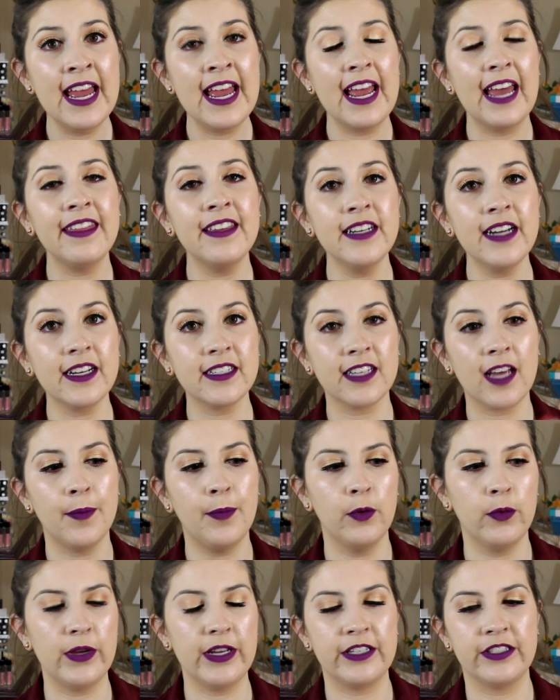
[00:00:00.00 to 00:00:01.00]
in the next
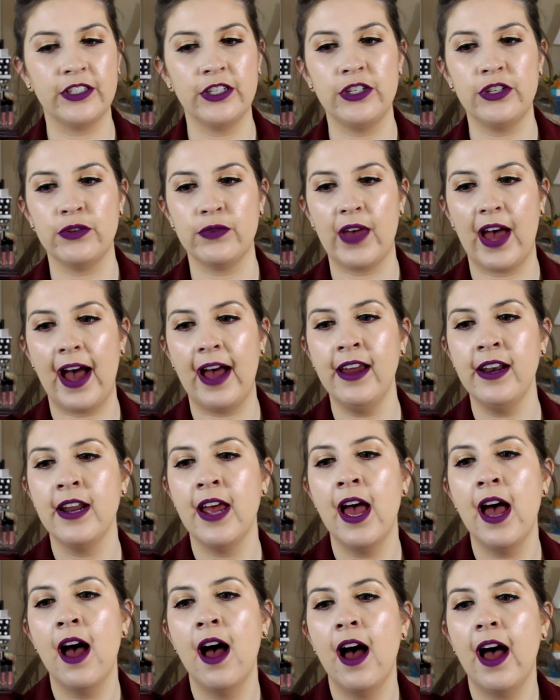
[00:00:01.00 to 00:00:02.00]
couple weeks to do that.
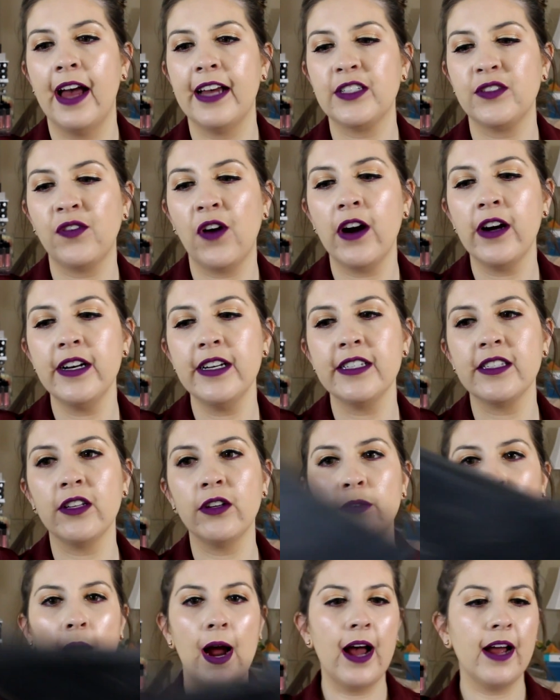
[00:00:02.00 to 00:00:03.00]
As far as
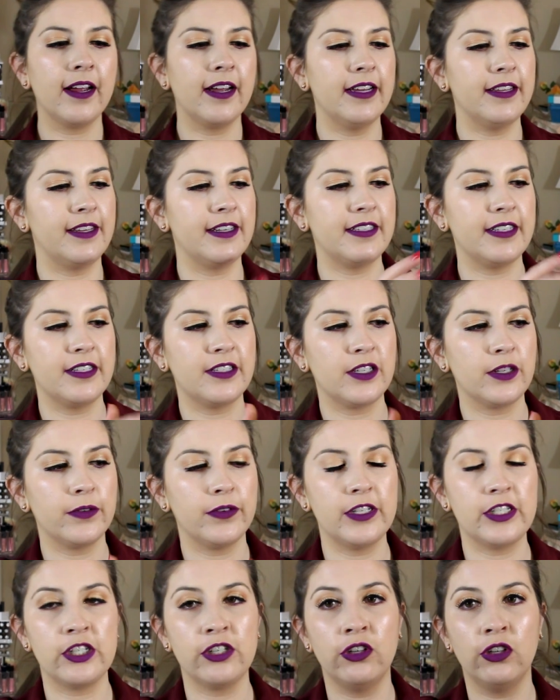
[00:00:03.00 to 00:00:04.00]
Lorac, this is the
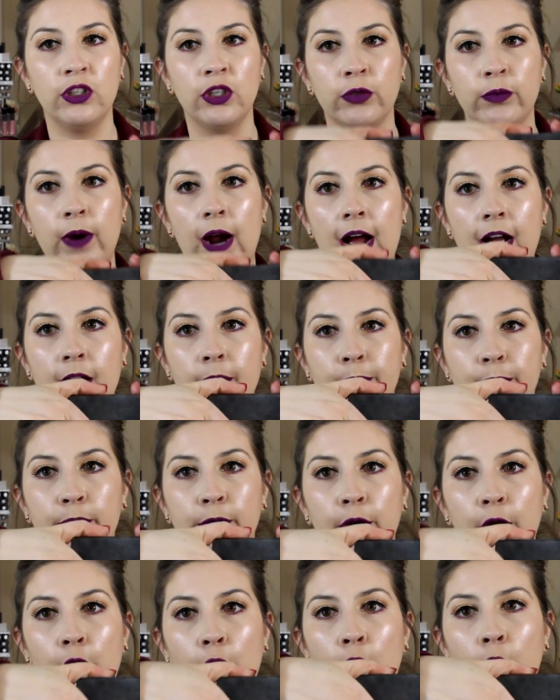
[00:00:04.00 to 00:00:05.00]
original Lorac
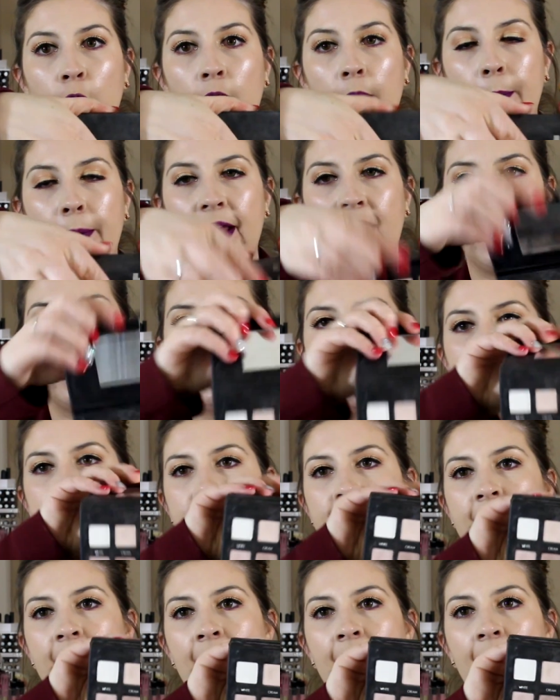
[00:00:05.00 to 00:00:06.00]
Pro
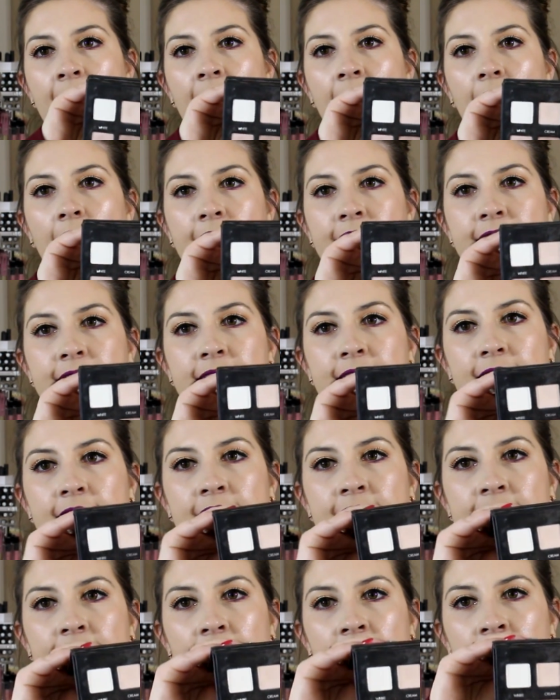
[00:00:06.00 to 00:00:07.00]
palette. This
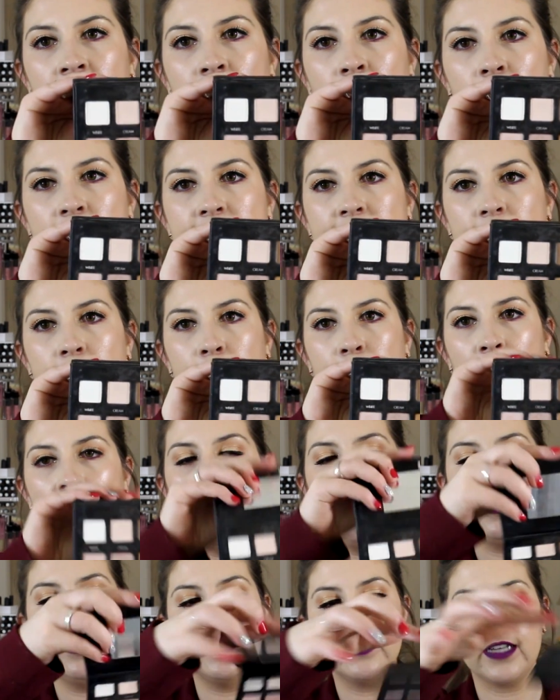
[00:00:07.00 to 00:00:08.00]
is a great
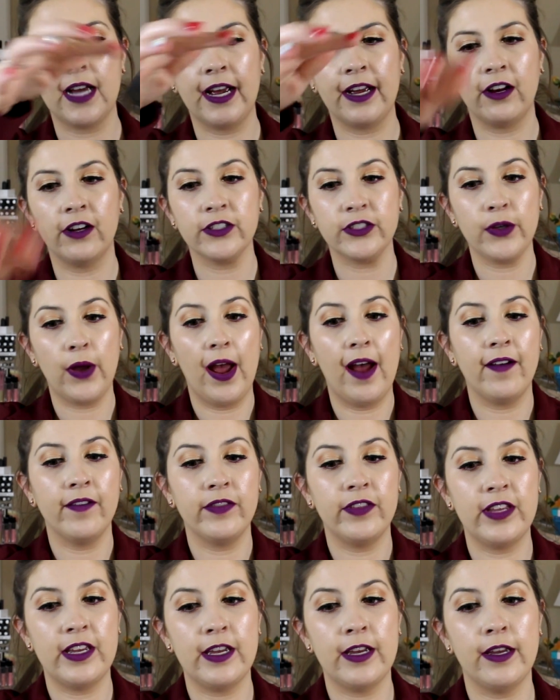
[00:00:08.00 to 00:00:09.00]
palette. I also
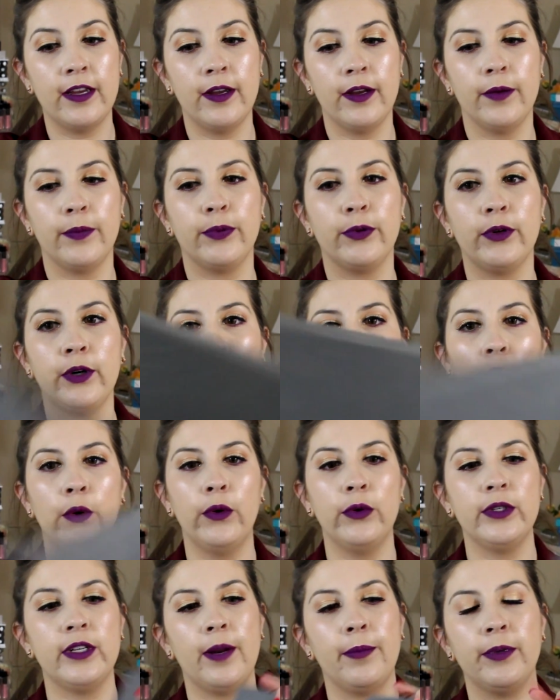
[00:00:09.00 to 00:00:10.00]
have the
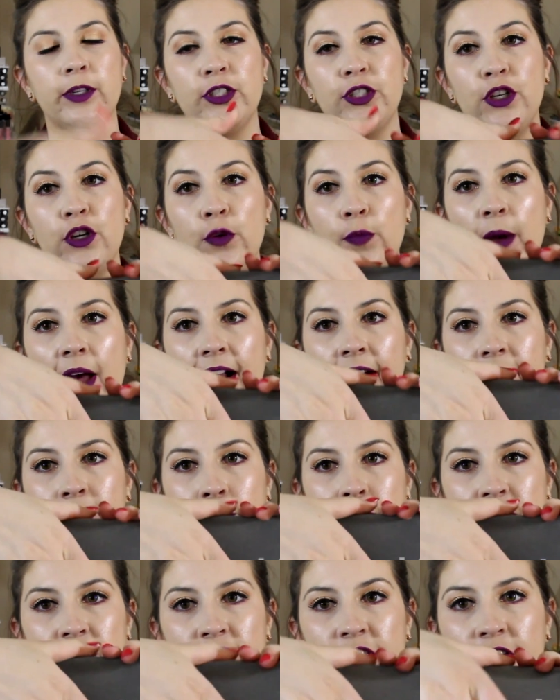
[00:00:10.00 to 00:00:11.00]
Pro number 2 palette,
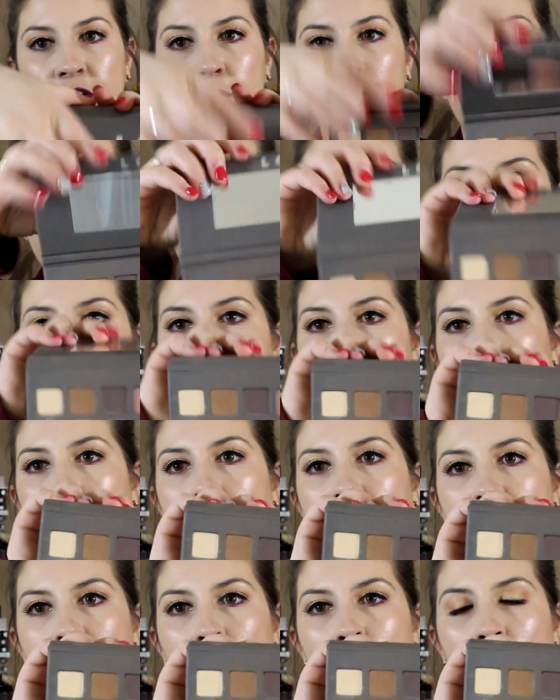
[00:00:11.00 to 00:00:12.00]
which is the gray one,
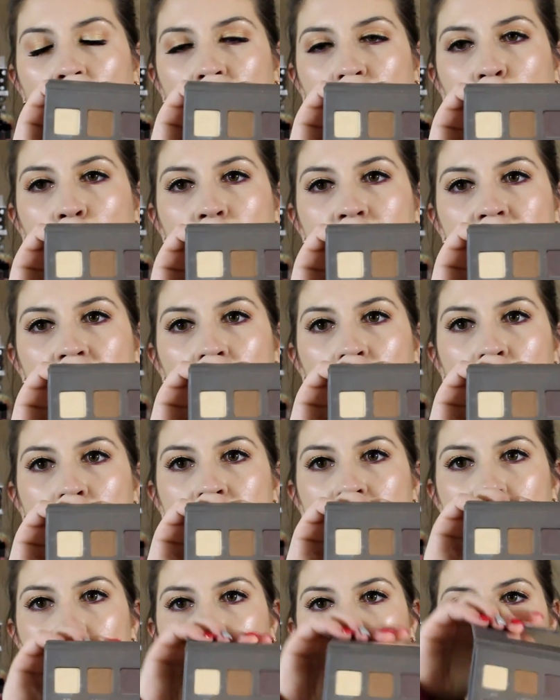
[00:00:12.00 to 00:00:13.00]
much more cool
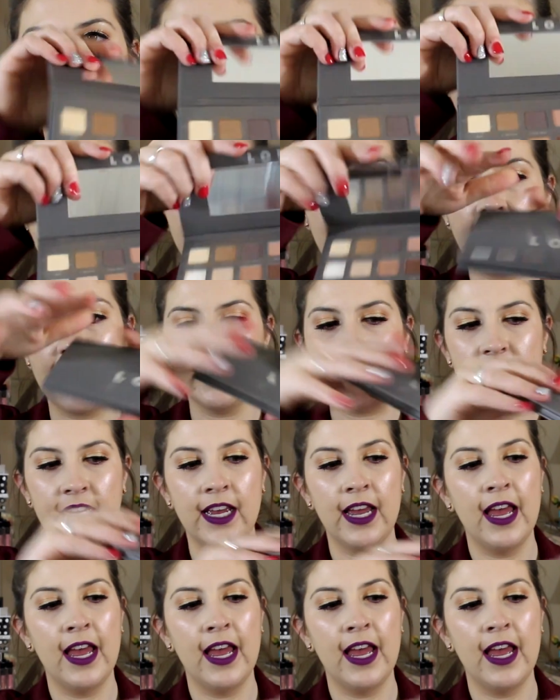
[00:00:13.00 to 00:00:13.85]
toned. Love that.